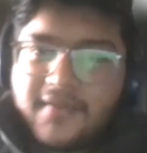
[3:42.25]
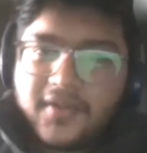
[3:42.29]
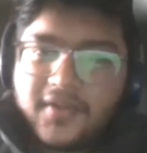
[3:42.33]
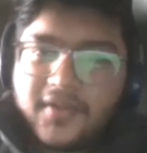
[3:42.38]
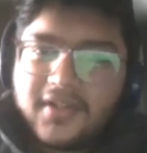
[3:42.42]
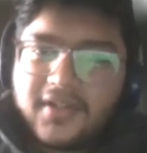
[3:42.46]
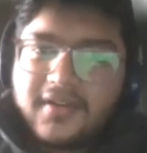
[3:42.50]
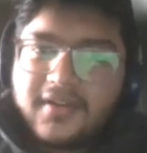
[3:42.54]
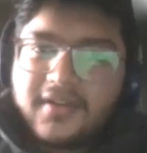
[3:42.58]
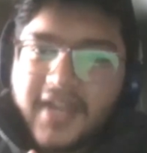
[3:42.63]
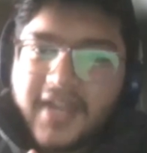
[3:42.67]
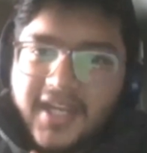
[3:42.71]
for
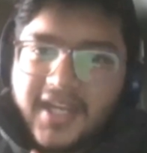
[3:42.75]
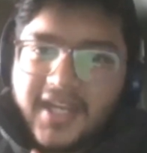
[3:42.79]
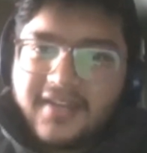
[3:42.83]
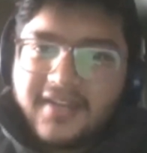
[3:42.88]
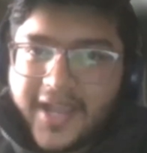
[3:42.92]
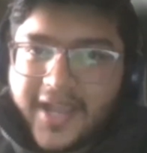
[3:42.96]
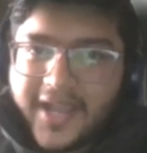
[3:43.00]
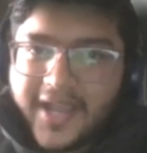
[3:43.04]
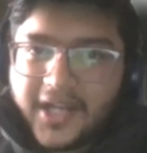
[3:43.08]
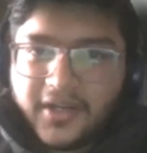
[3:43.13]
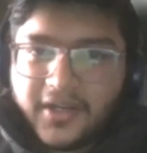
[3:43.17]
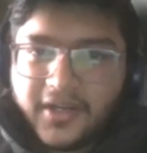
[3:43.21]
the right
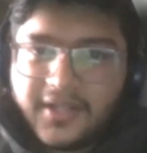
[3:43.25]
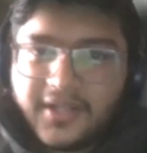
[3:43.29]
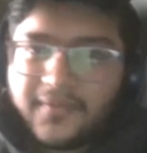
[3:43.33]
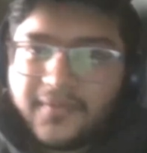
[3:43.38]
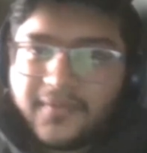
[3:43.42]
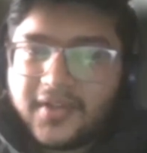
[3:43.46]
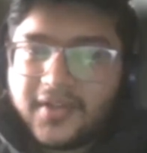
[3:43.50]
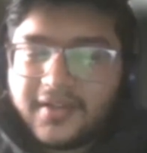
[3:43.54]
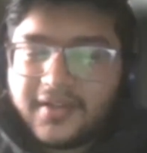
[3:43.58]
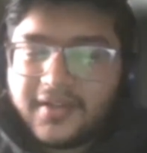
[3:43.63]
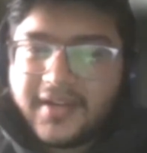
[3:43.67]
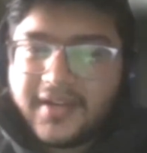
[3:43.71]

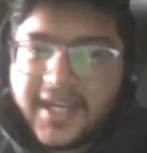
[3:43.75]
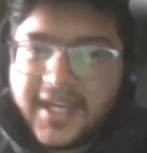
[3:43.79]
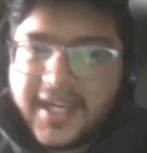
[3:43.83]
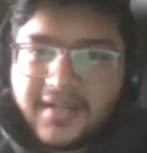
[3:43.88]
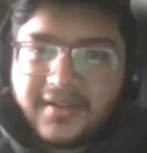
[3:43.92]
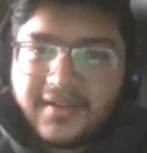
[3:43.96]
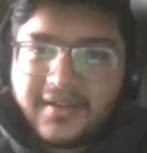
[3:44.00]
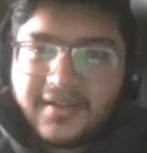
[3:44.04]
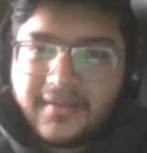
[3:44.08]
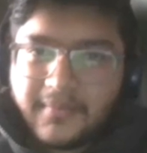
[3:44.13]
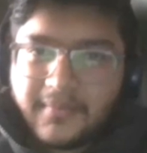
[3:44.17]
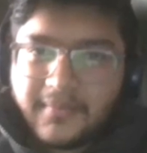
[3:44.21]
algorithm, for the right
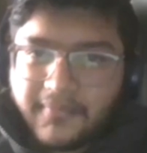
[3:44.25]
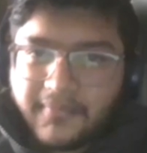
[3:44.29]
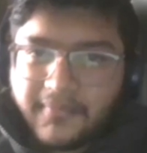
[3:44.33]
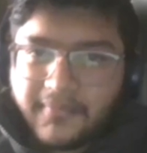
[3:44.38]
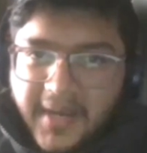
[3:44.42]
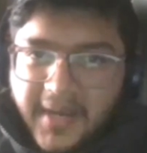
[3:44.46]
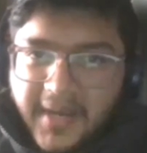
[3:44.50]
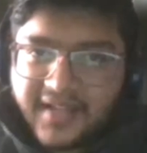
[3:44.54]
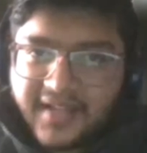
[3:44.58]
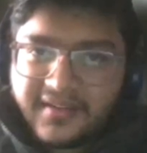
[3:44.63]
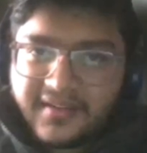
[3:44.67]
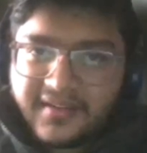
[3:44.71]

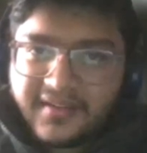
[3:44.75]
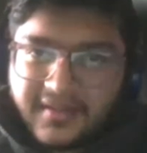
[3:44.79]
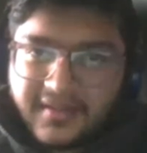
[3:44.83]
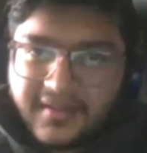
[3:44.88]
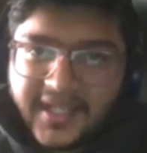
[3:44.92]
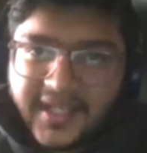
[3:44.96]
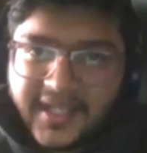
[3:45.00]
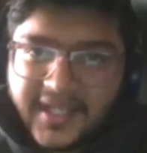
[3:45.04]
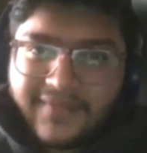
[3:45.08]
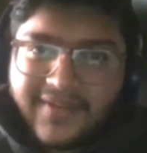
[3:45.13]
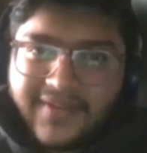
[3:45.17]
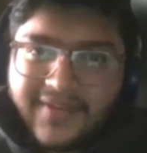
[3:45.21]
path
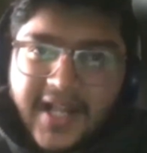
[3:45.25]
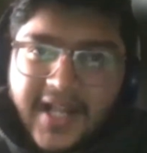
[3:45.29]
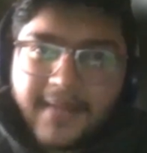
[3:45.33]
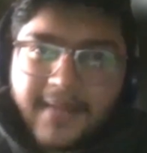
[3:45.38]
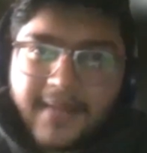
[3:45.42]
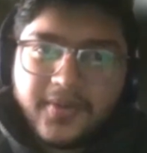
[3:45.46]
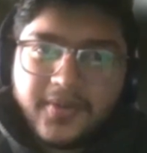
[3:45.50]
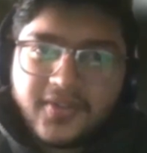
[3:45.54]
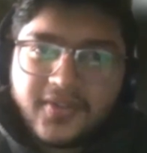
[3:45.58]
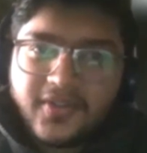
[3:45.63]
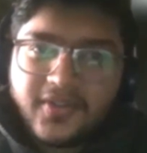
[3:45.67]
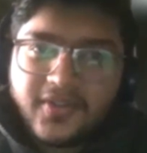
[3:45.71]
that will
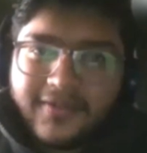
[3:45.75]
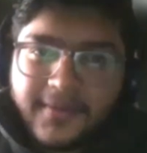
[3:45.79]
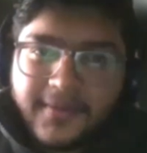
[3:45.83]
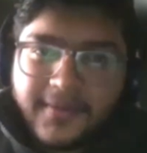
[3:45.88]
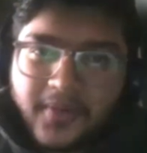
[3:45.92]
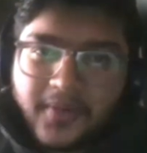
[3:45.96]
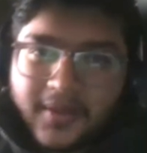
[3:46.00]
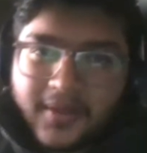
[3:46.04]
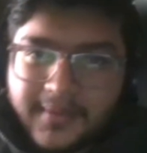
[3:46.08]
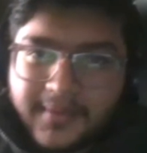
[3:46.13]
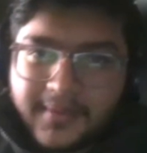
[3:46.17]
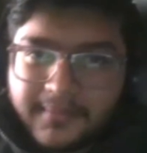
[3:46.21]
help you solve the
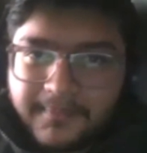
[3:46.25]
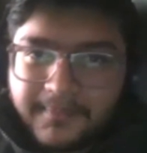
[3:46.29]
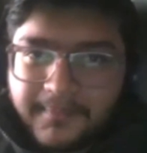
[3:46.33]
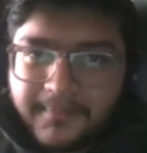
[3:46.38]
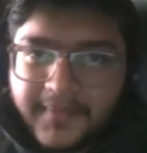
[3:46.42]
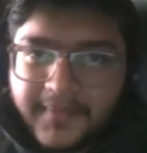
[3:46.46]
problem.